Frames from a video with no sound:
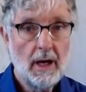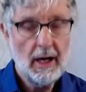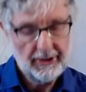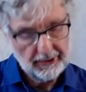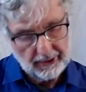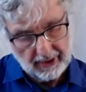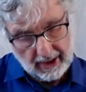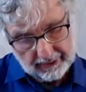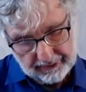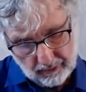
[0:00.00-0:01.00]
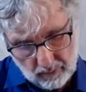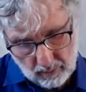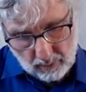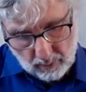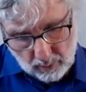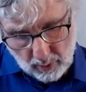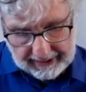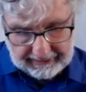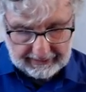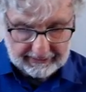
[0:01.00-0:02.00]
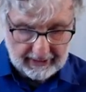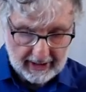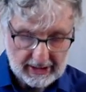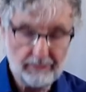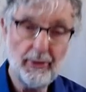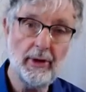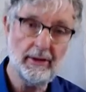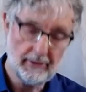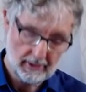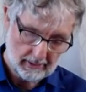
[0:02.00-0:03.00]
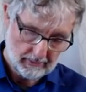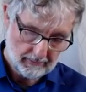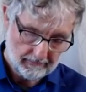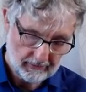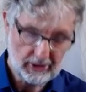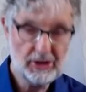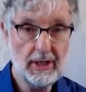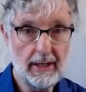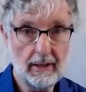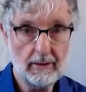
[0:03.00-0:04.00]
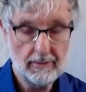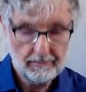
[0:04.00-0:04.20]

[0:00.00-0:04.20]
And you can ask, what is the starting point for a child?